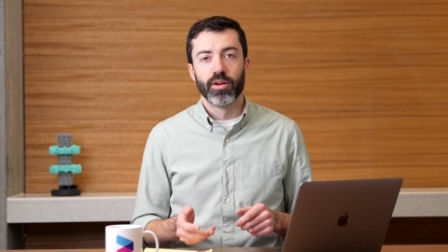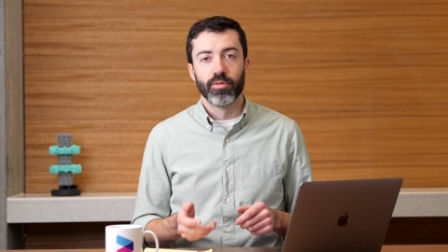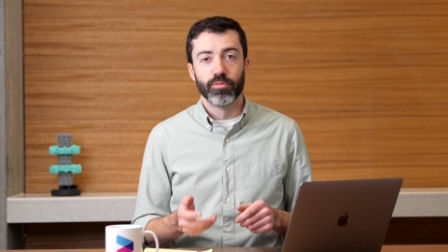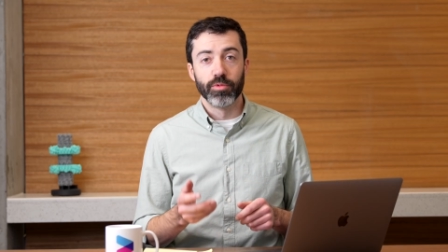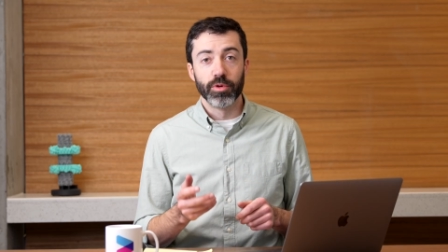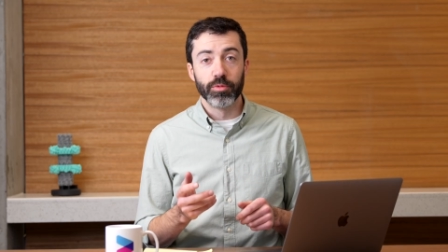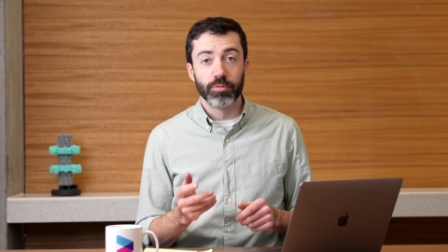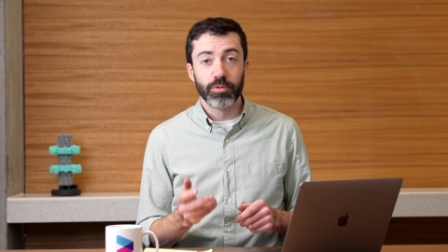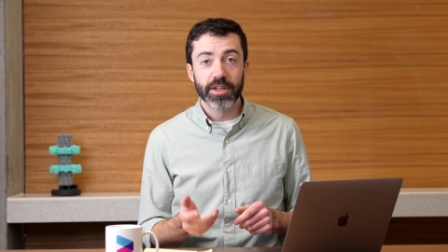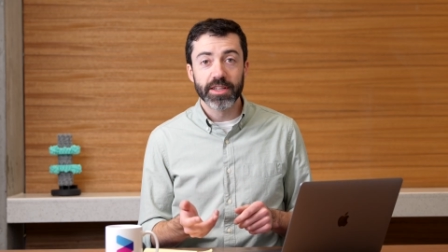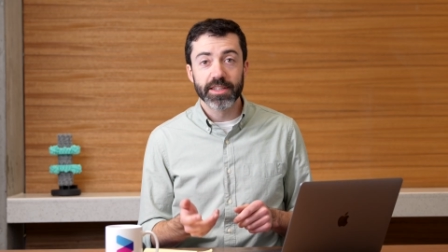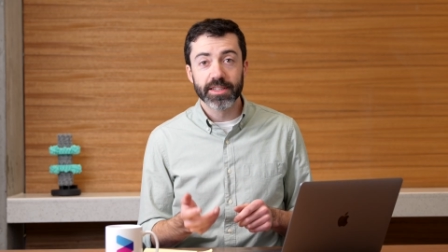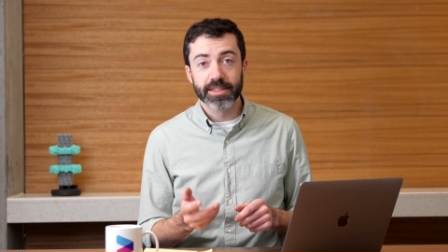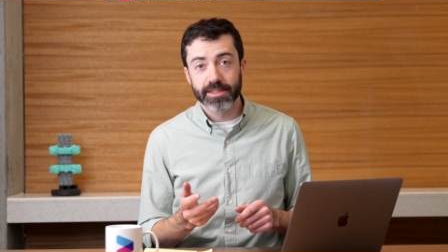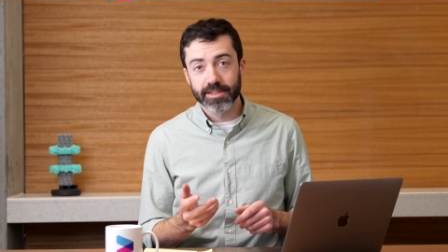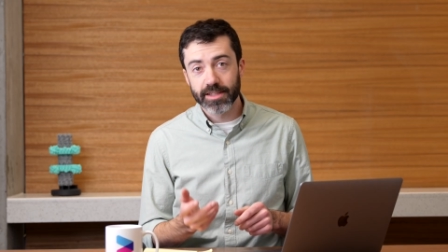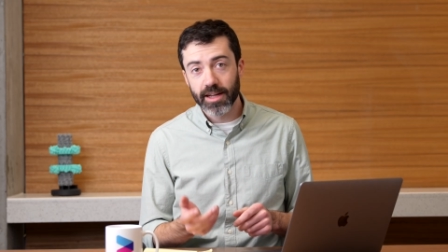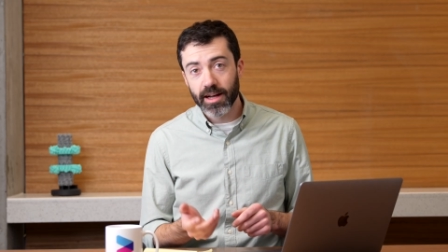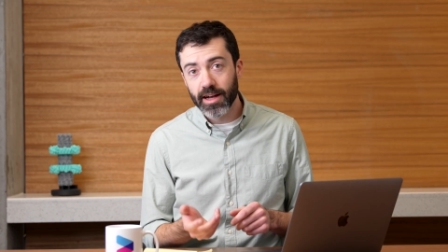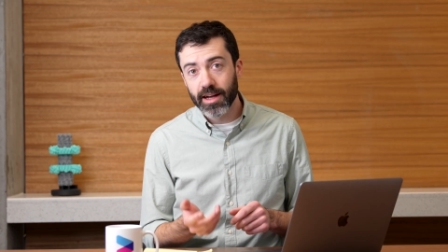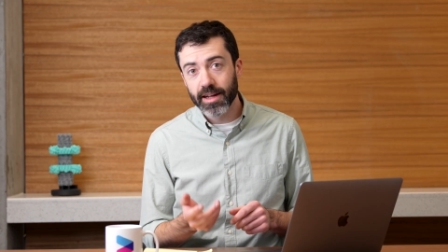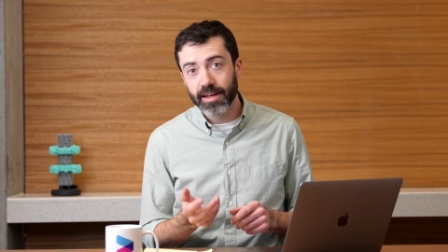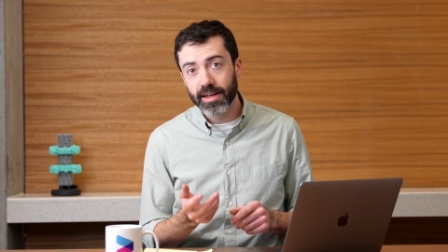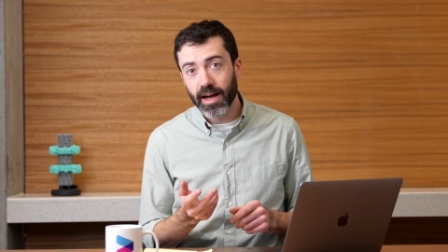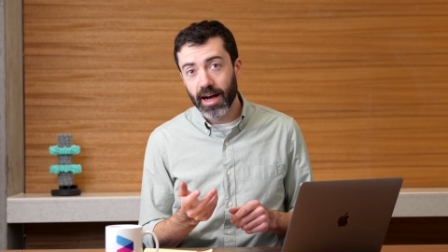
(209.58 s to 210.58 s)
When we
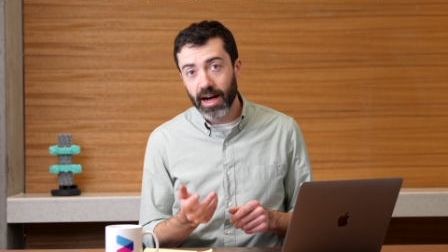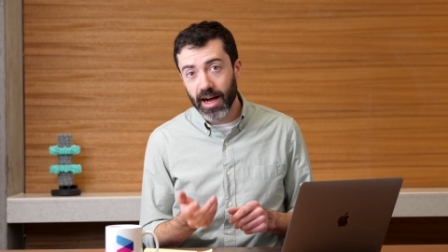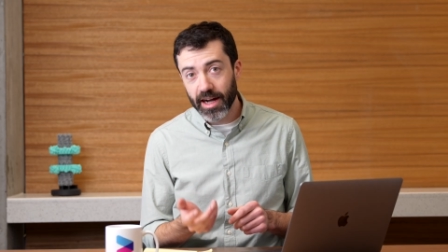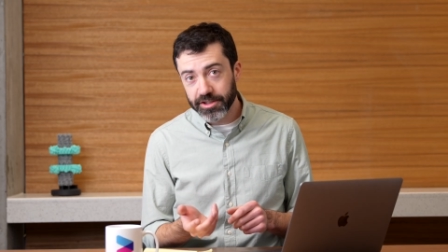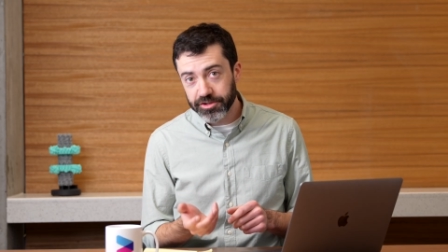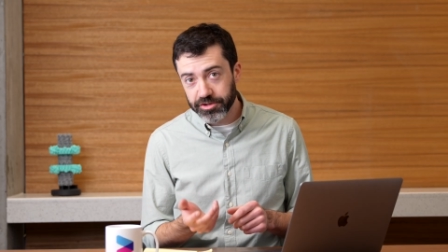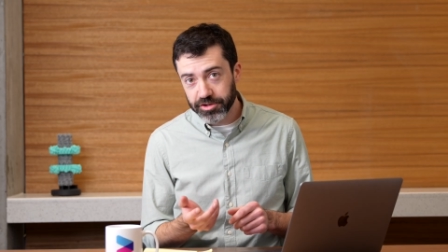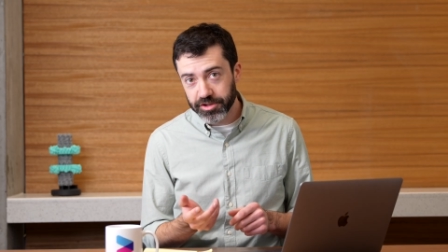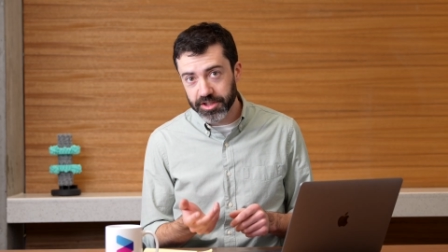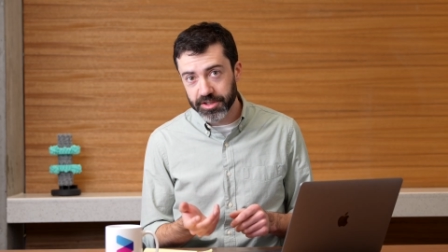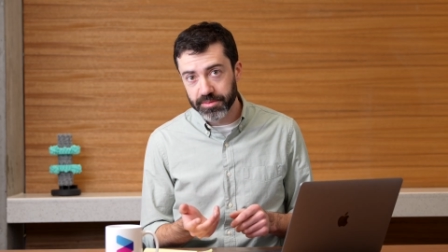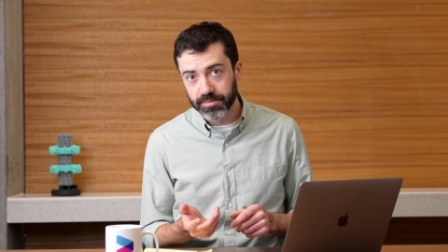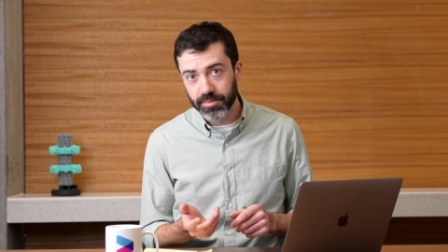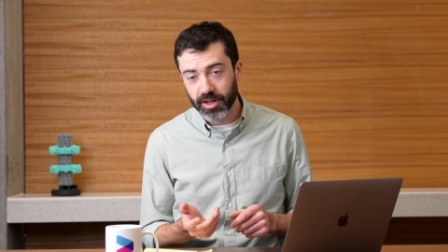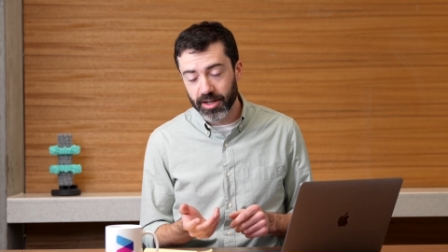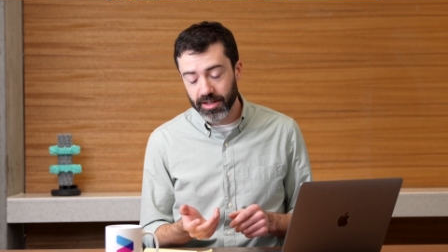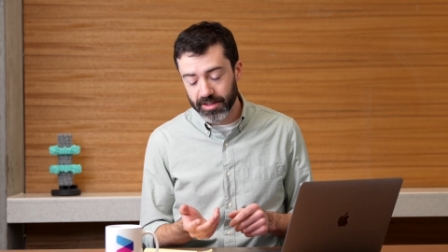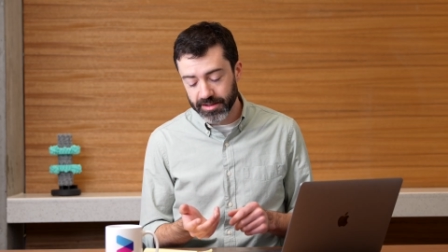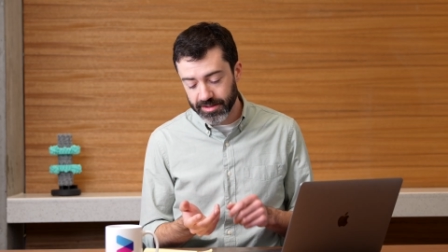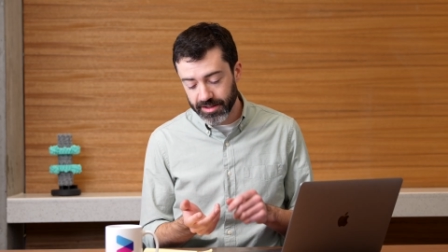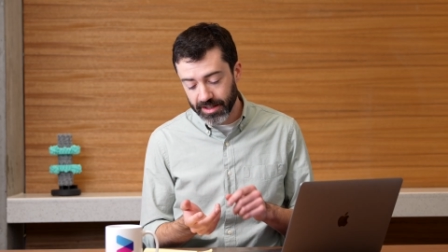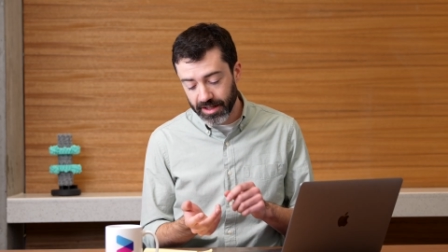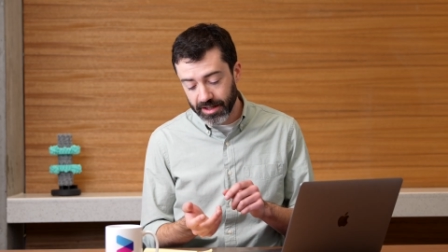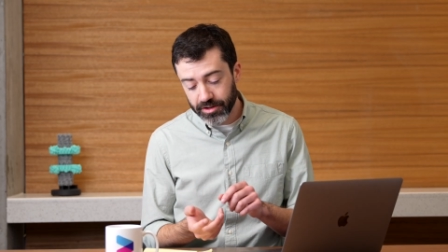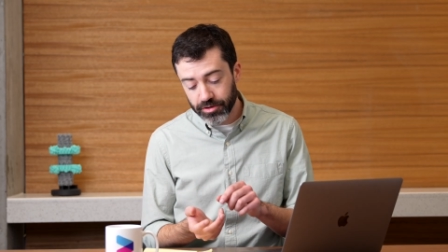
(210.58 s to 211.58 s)
design hydrogen
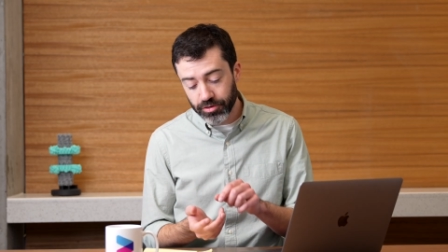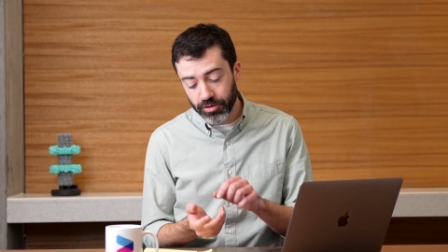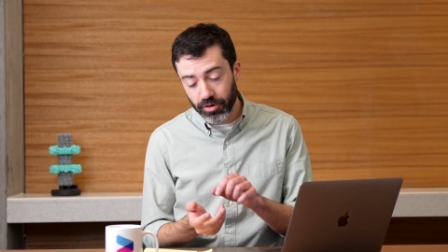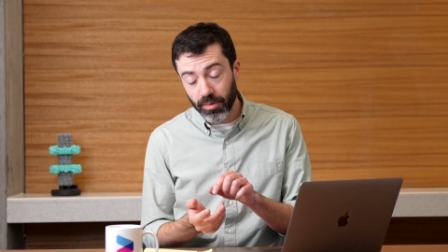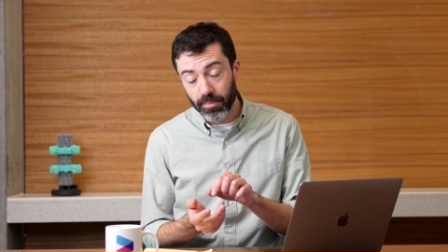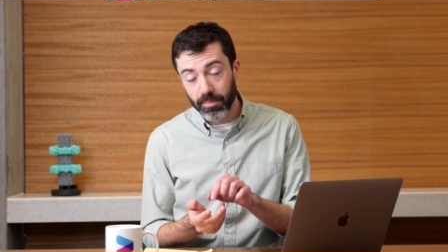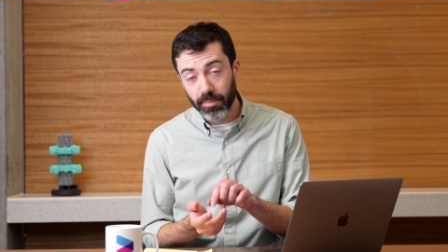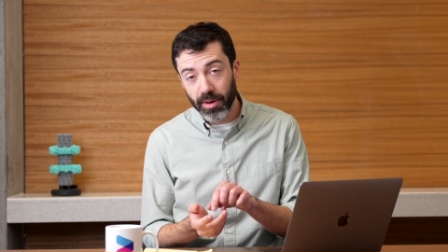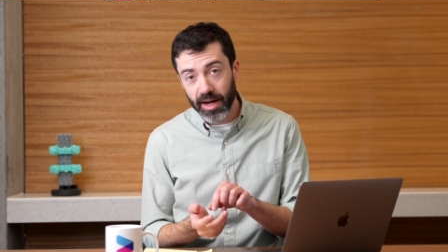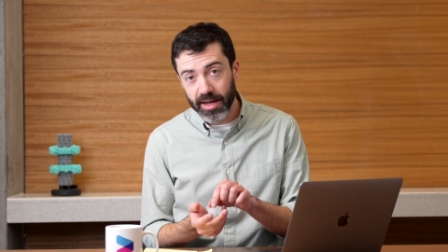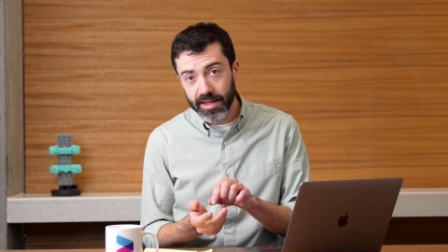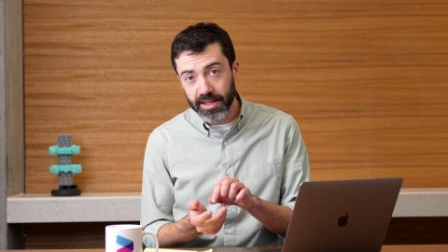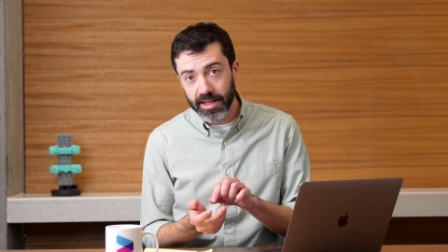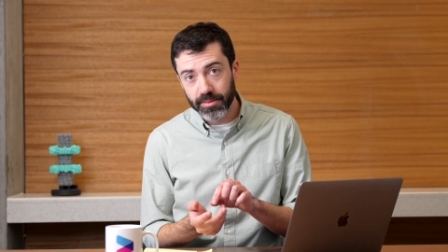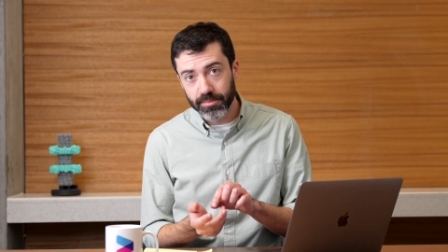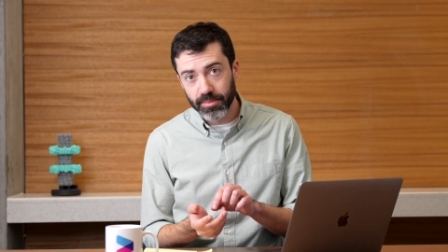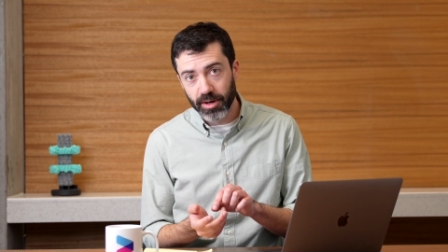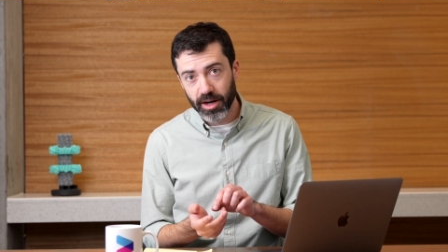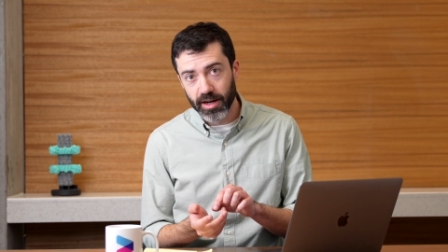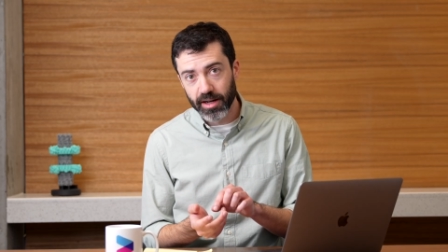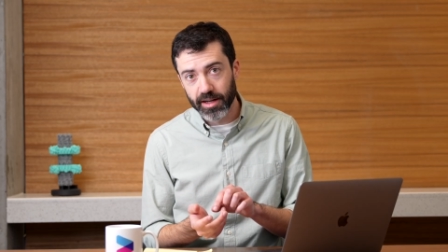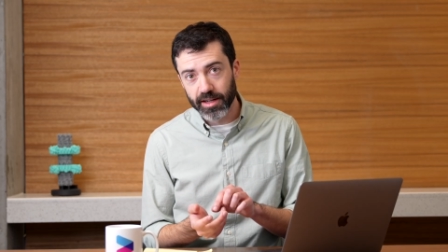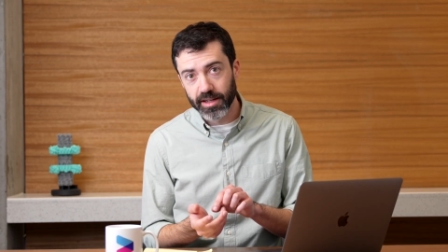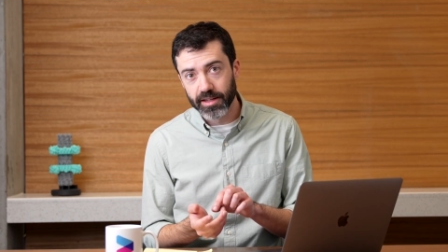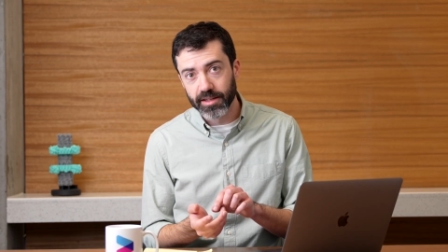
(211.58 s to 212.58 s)
bonds into our binding
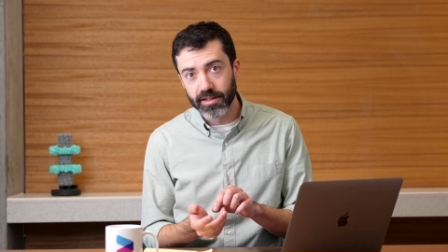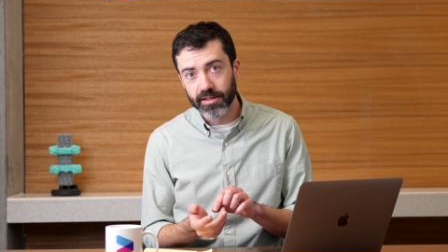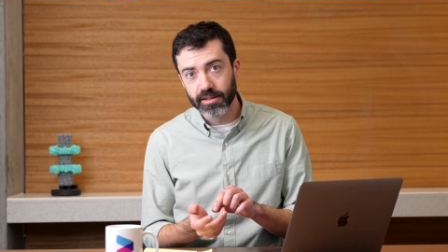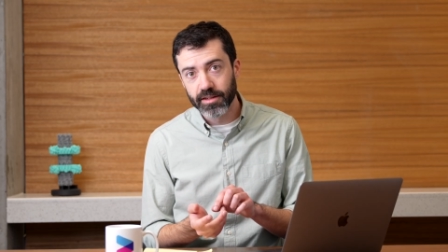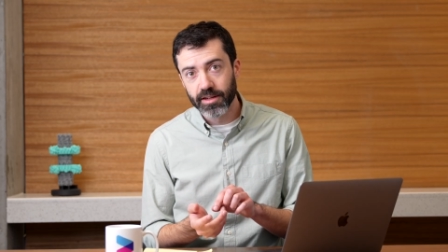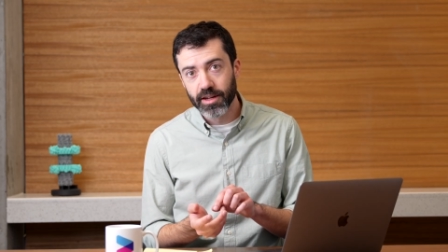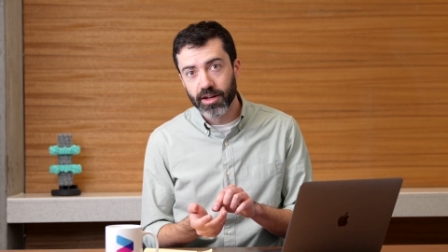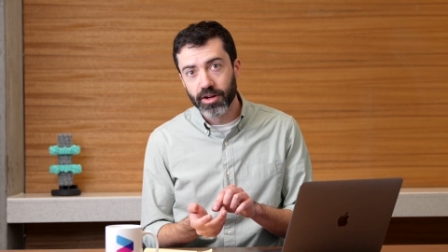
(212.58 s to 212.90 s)
pocket,